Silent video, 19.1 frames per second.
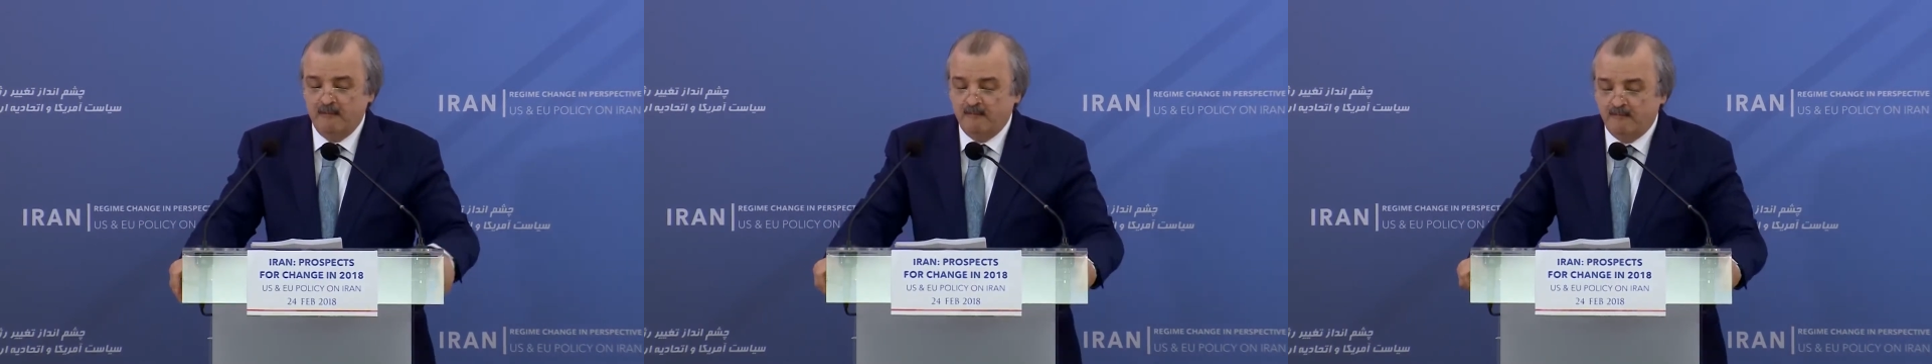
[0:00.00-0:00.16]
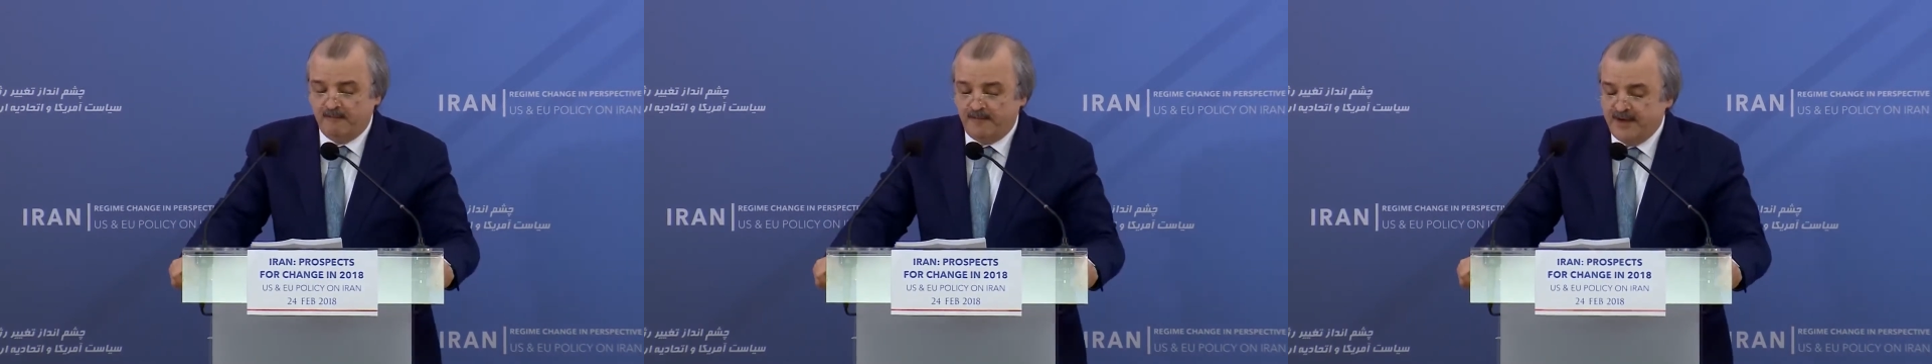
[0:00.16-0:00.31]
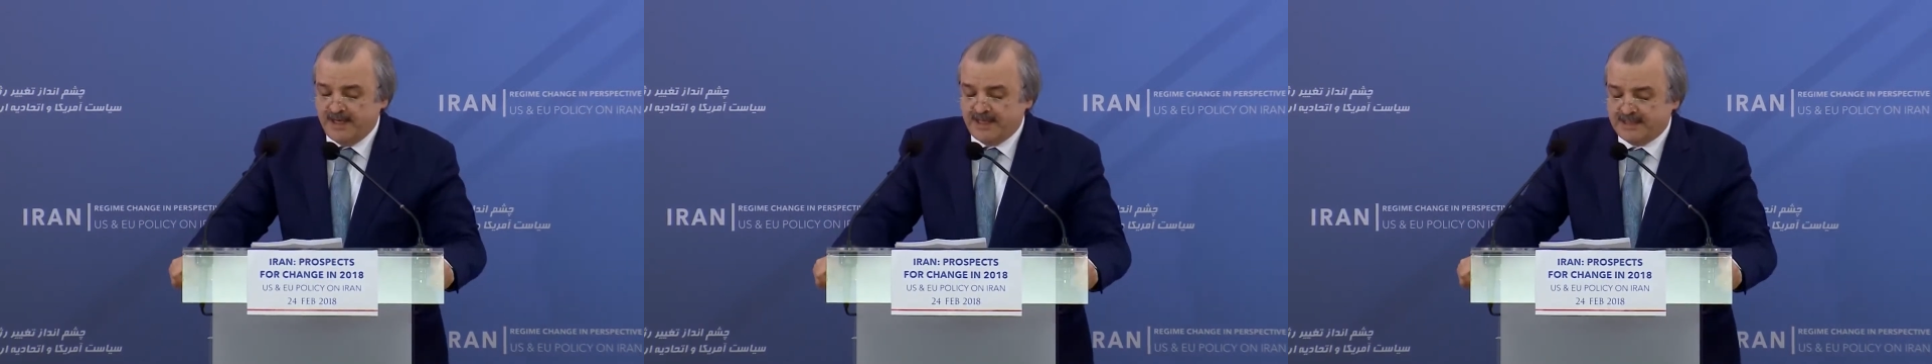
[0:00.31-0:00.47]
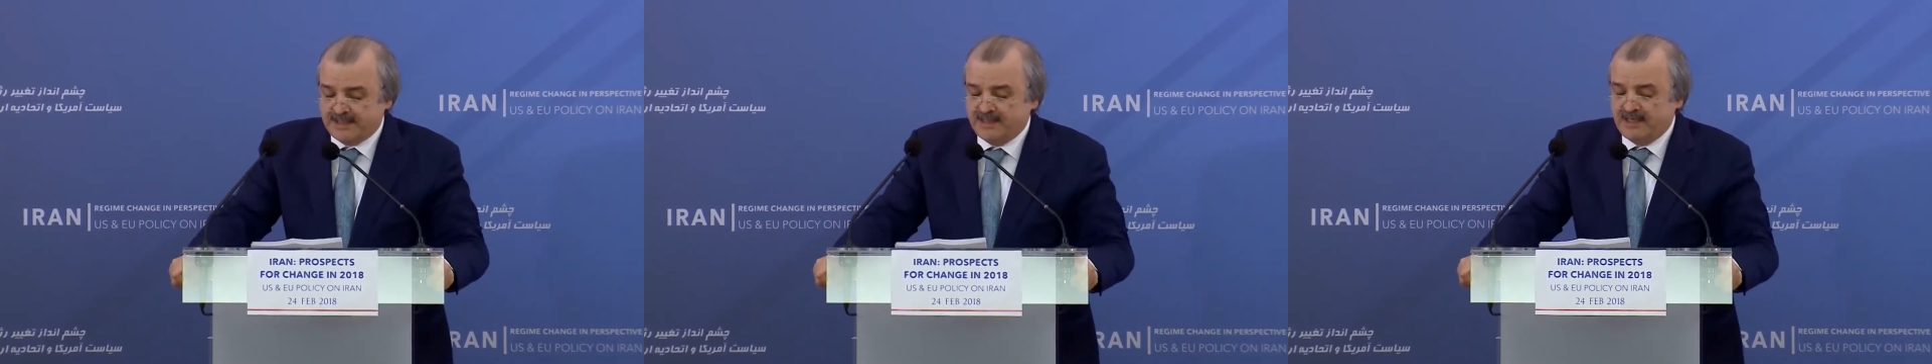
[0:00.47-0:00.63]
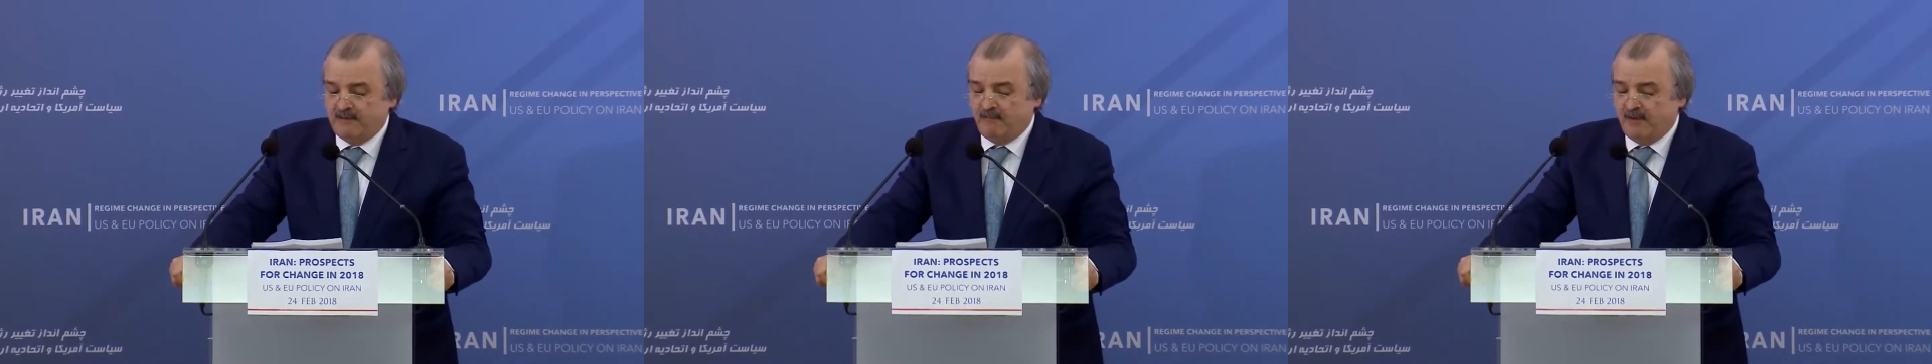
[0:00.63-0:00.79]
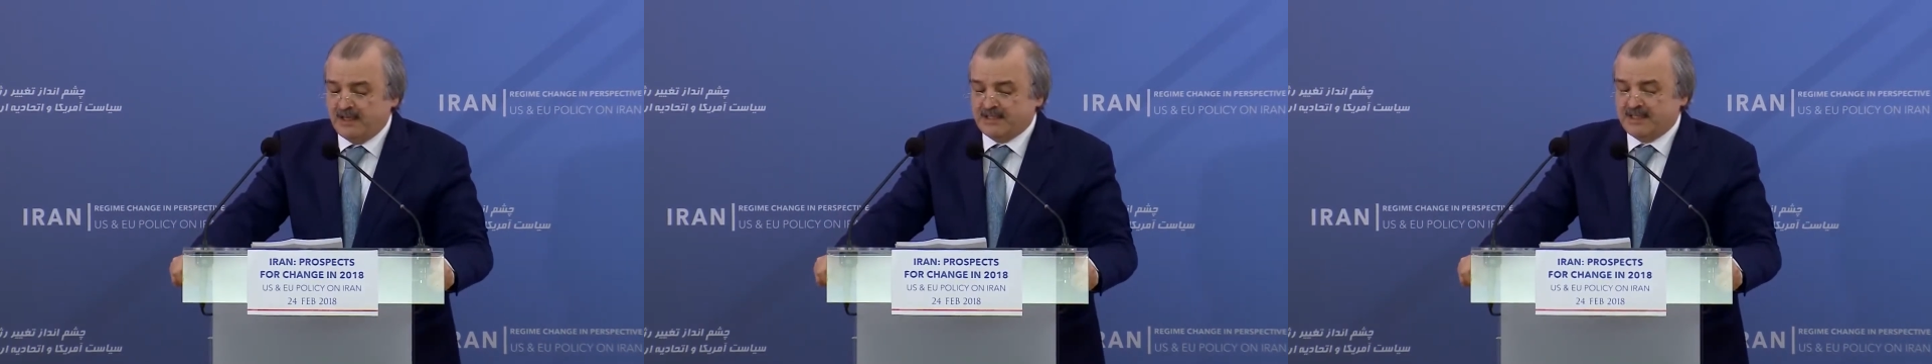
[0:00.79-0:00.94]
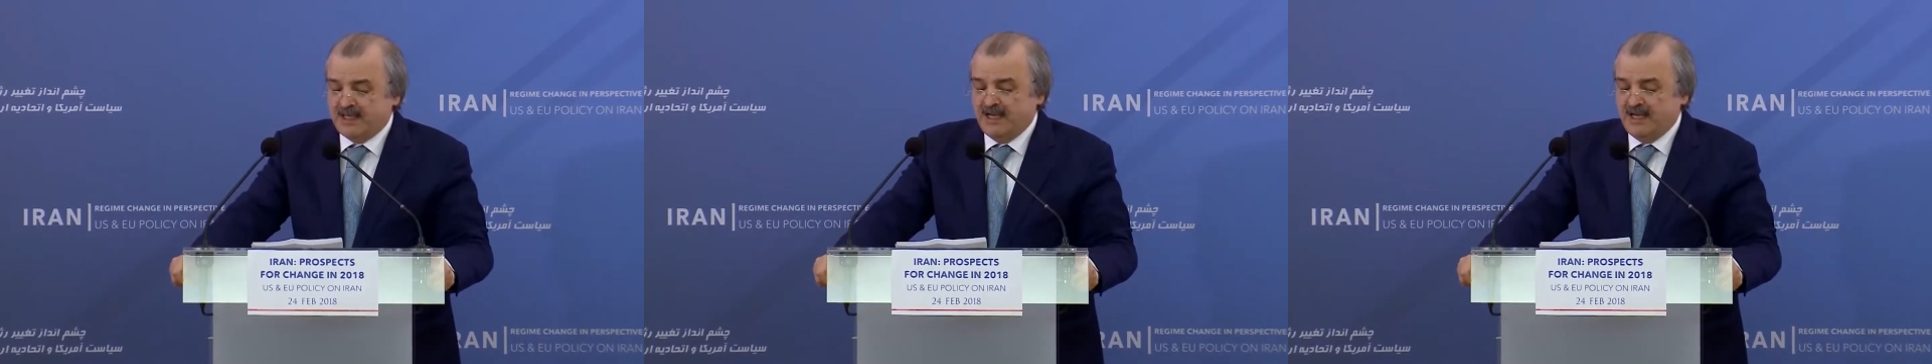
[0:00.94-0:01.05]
First, there was